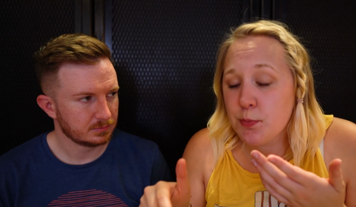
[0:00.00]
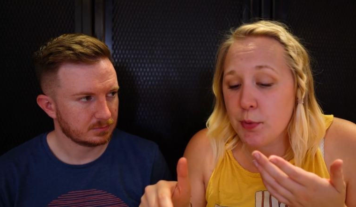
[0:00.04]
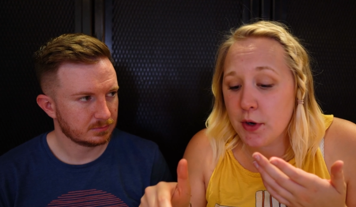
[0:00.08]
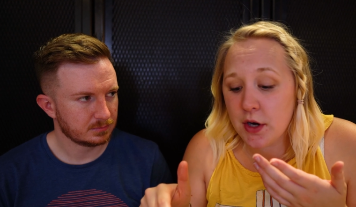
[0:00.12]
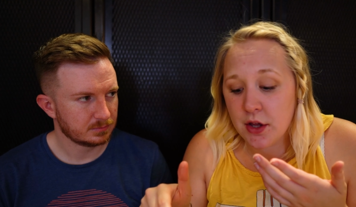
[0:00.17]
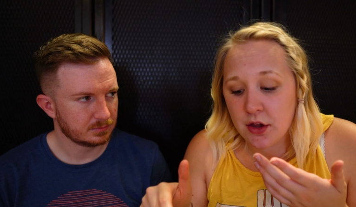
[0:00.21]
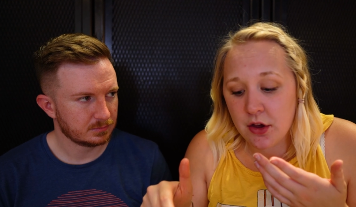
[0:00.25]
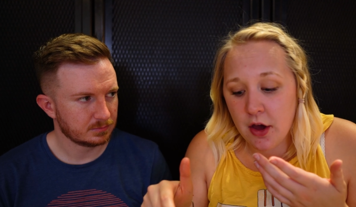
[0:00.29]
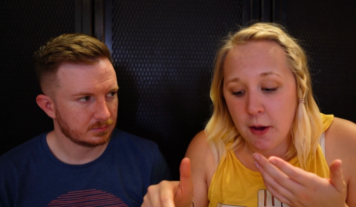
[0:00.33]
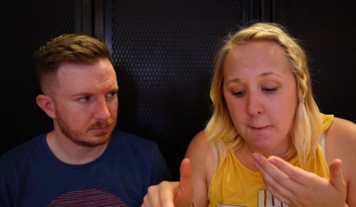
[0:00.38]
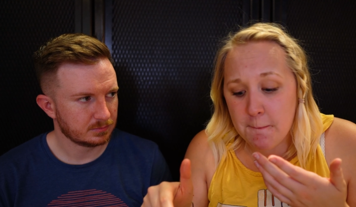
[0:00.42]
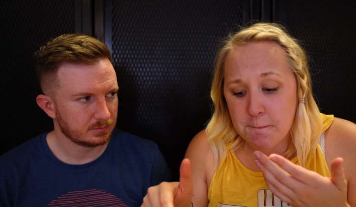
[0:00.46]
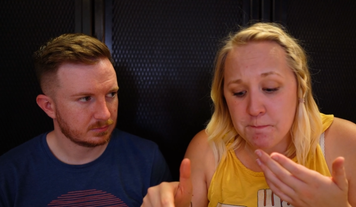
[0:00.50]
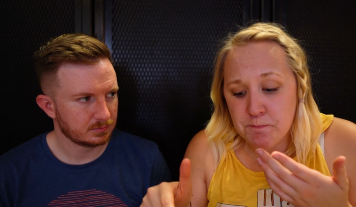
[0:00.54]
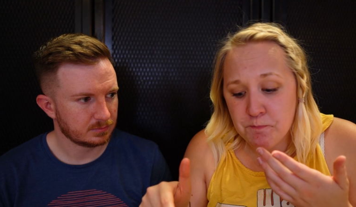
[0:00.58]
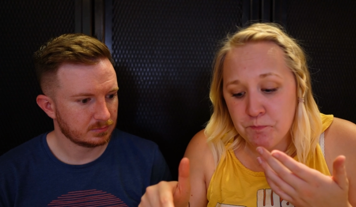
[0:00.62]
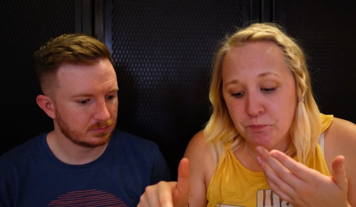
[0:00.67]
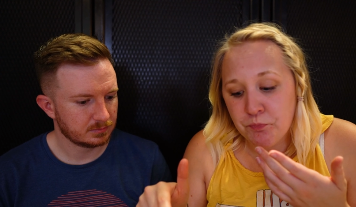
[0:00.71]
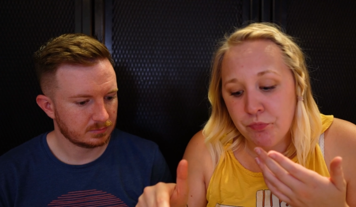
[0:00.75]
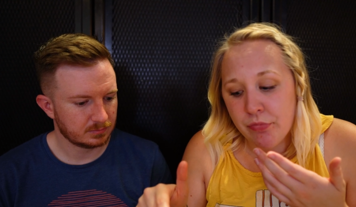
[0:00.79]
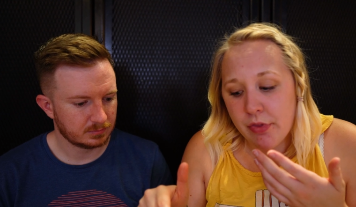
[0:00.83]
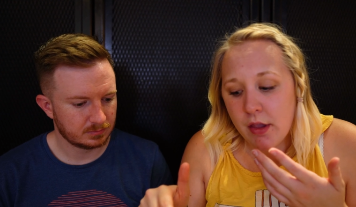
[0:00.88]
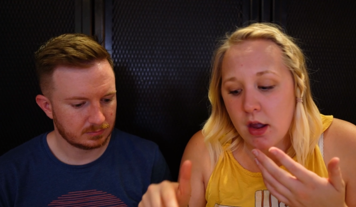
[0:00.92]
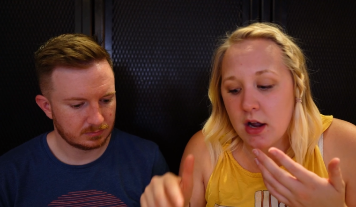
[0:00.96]
Speaker 1: pretty
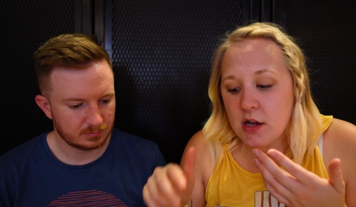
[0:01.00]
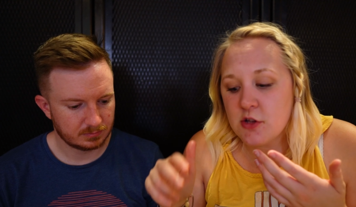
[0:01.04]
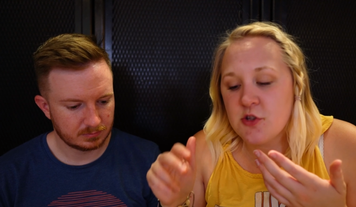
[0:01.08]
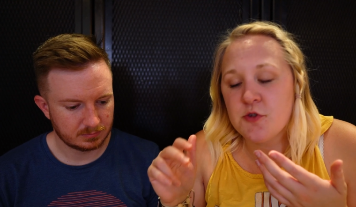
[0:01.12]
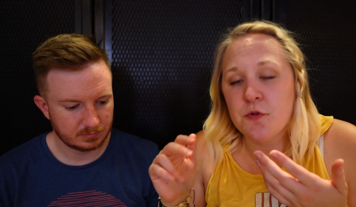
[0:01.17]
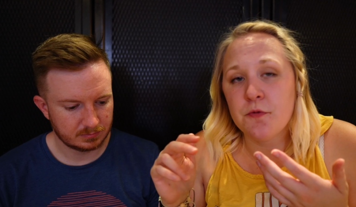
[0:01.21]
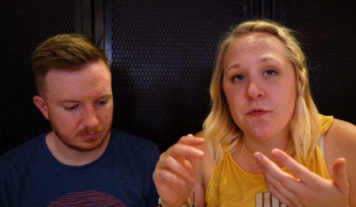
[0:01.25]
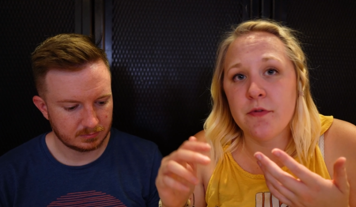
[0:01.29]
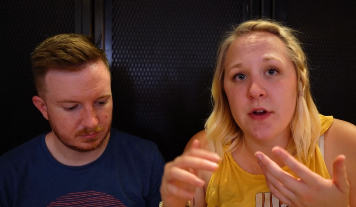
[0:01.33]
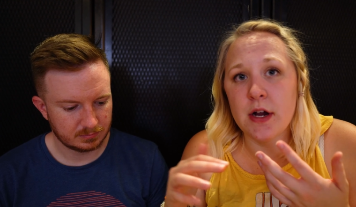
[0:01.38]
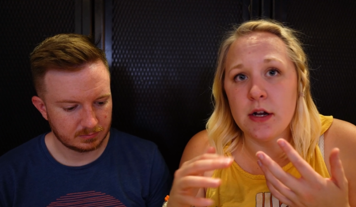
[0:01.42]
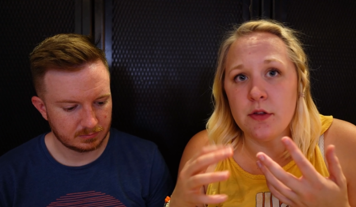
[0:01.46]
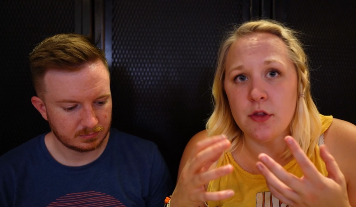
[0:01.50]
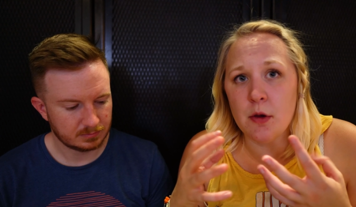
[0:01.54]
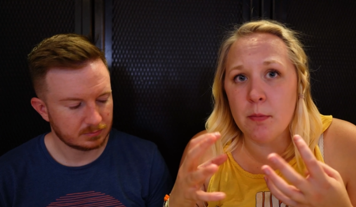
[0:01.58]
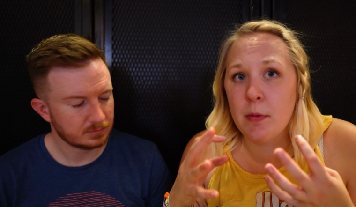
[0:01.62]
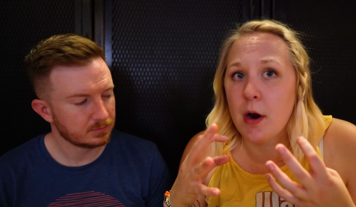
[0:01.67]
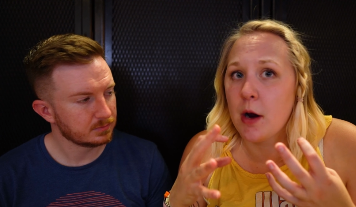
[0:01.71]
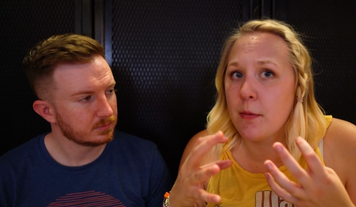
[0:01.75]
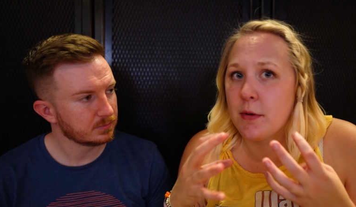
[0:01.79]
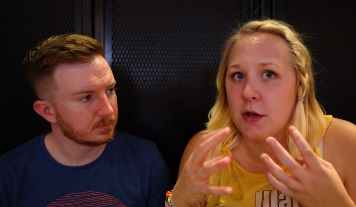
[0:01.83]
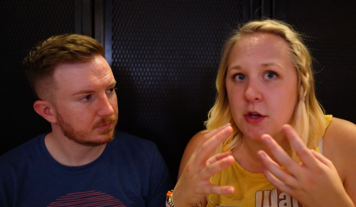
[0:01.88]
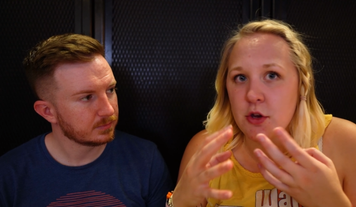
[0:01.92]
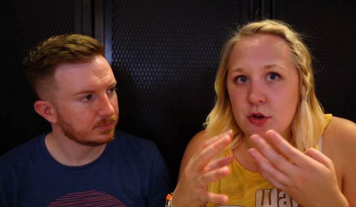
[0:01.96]
good. It's very, the
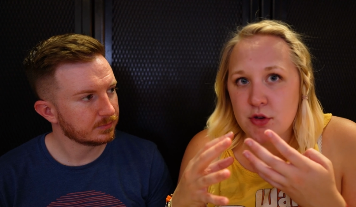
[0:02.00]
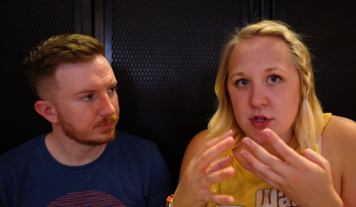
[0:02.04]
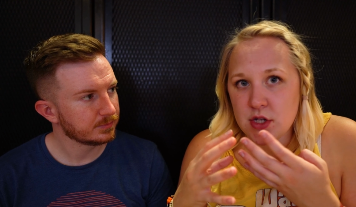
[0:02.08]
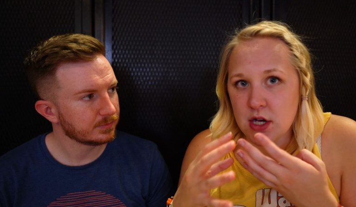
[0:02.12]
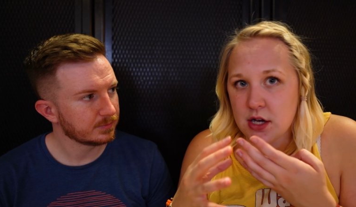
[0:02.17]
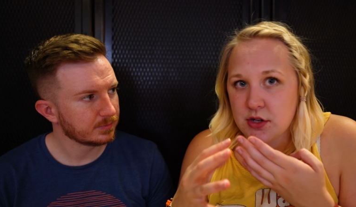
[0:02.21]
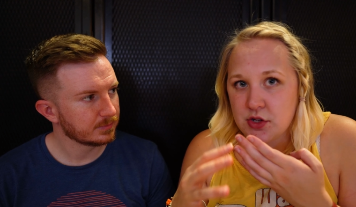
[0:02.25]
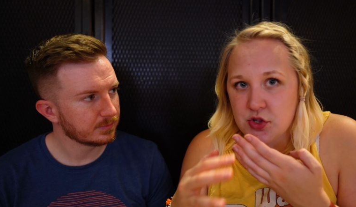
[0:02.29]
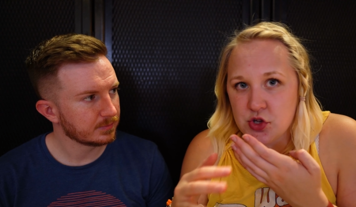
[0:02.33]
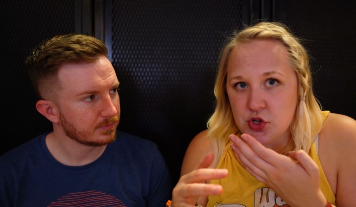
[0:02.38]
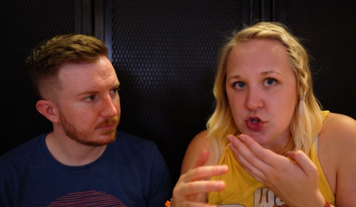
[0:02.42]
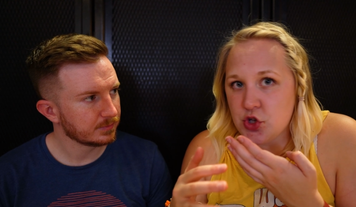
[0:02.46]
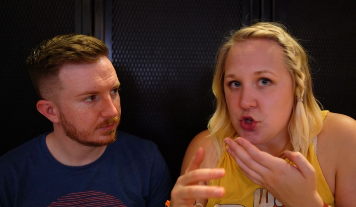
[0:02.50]
barbecue sauce is